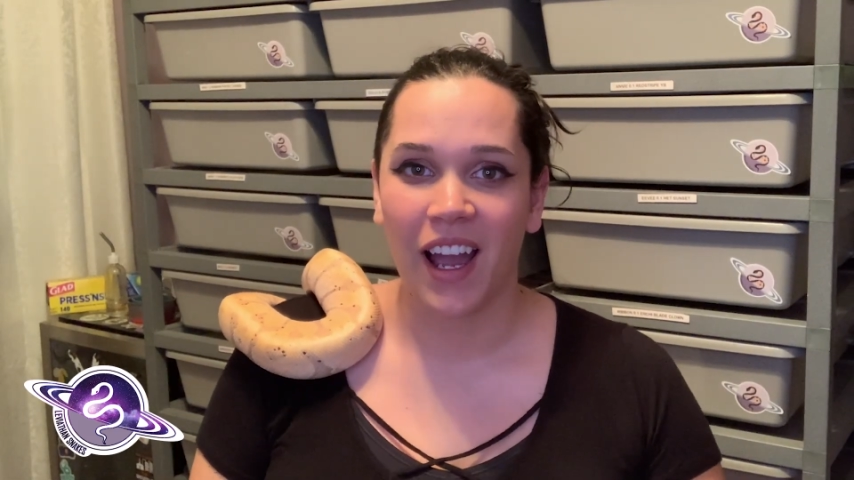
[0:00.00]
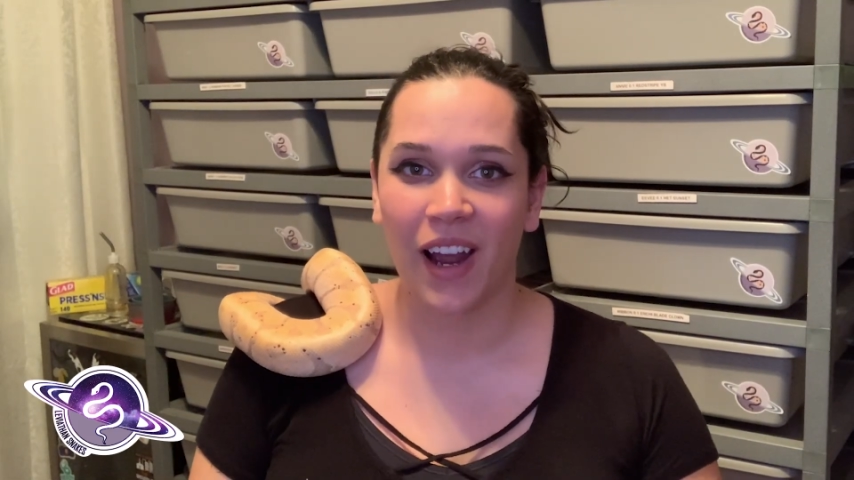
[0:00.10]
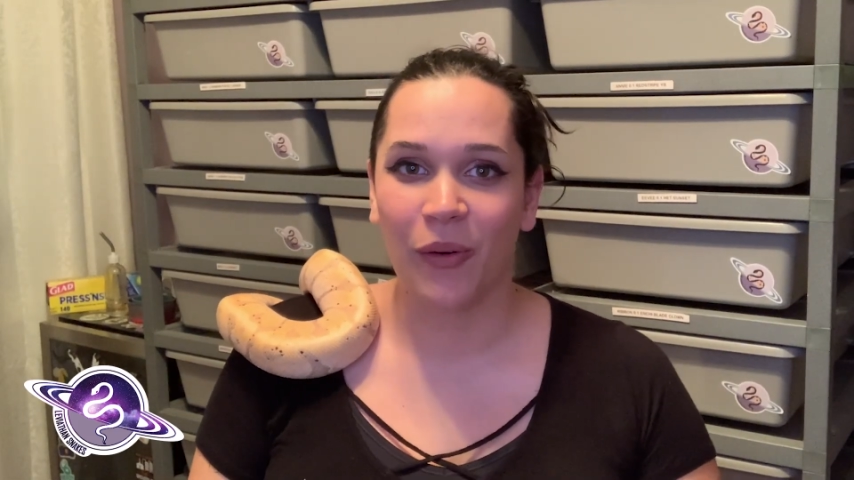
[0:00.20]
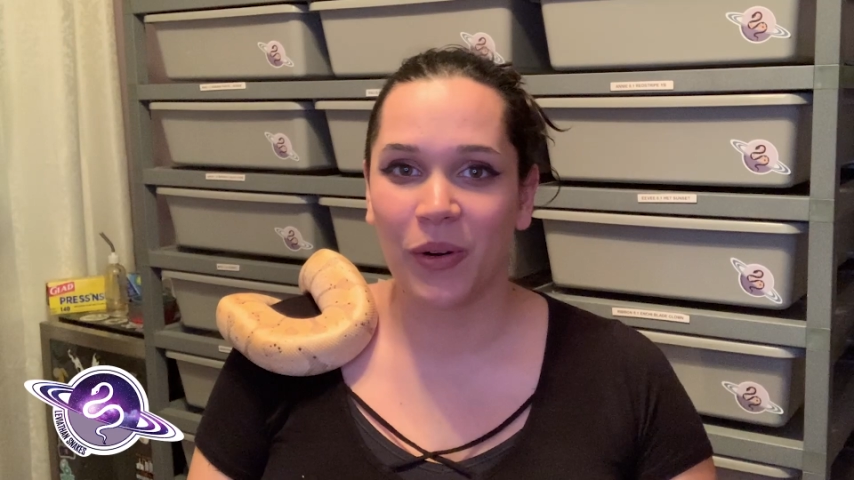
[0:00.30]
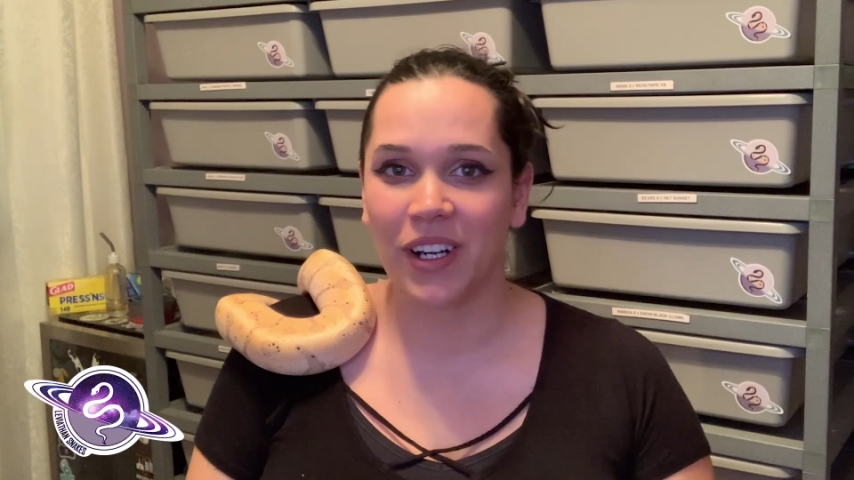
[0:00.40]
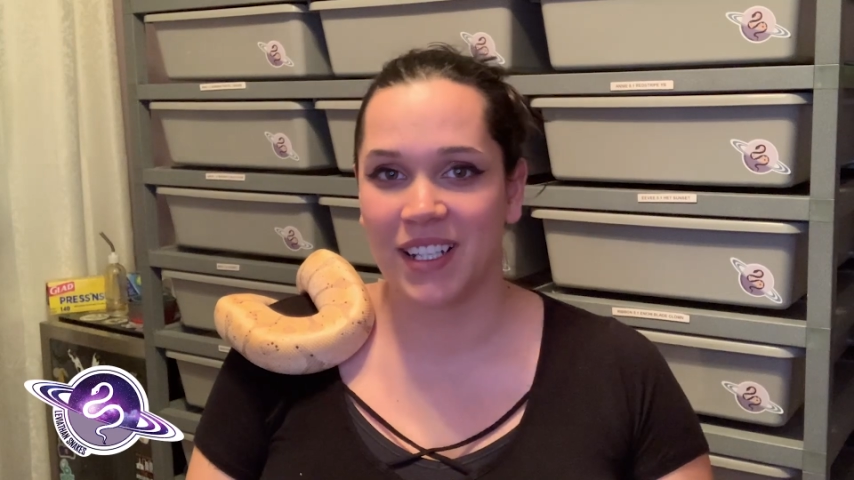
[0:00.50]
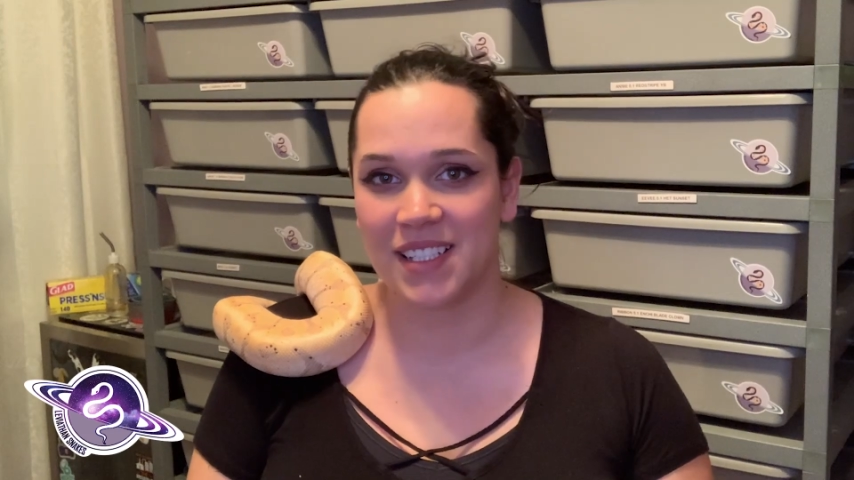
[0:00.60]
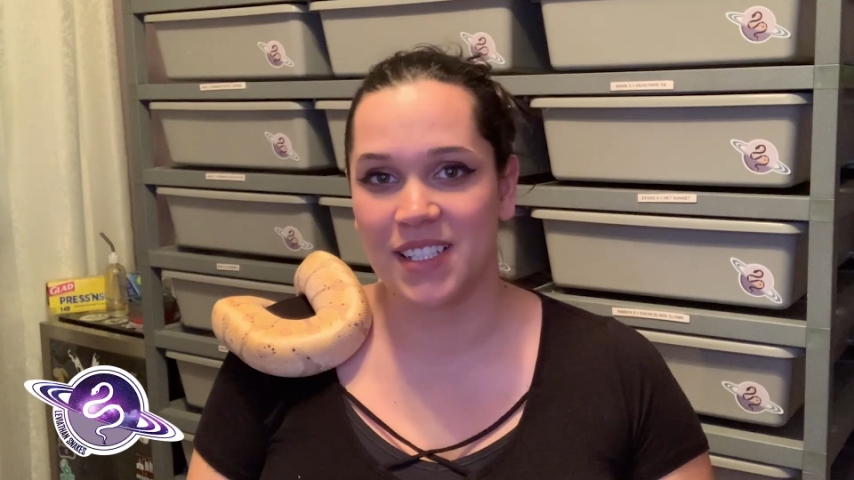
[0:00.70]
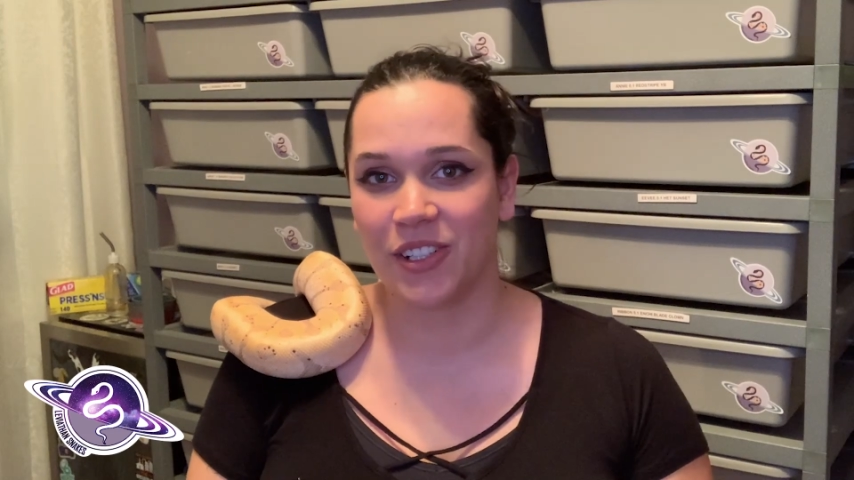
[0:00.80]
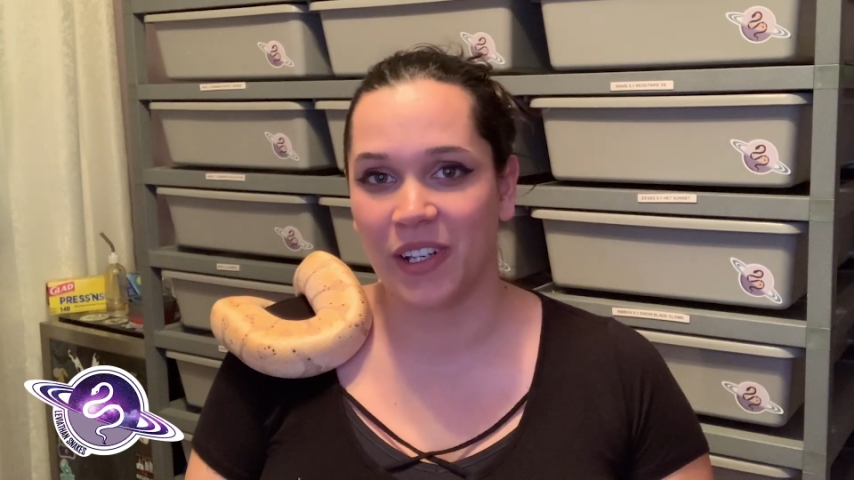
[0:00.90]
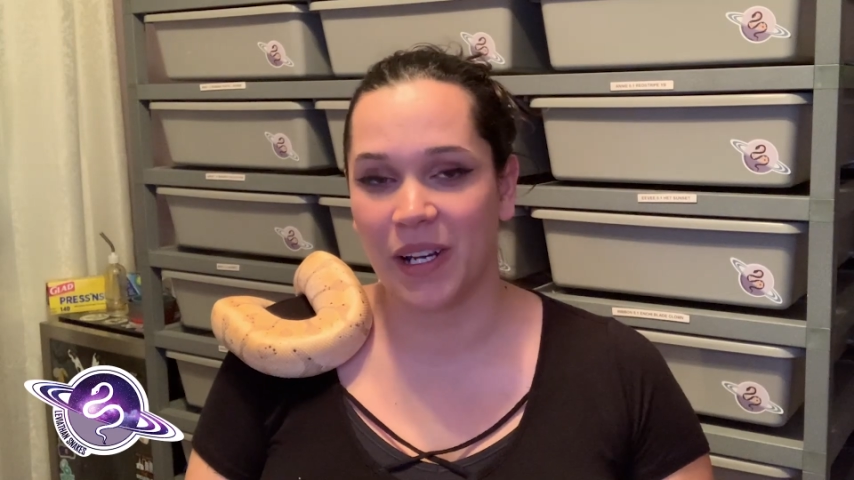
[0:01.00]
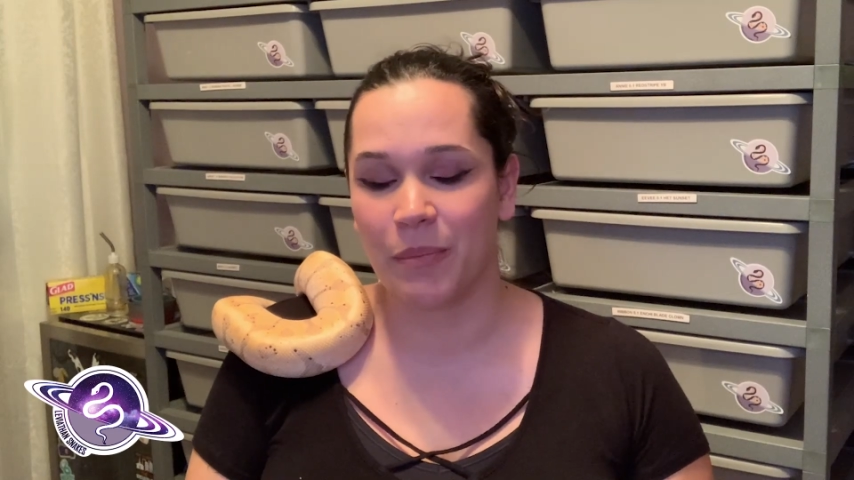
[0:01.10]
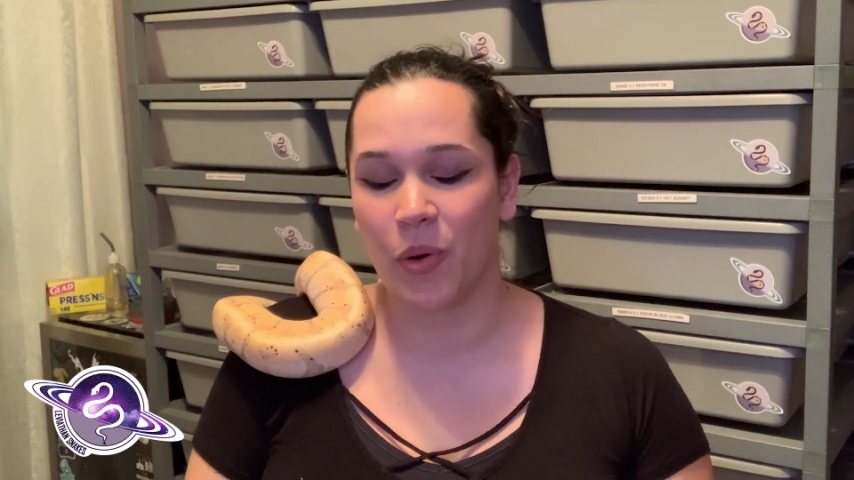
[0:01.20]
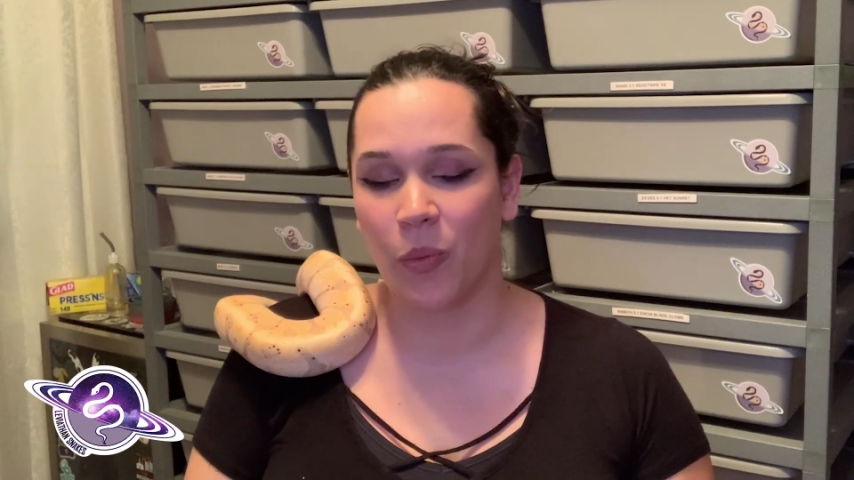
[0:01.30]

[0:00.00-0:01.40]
our Instagram,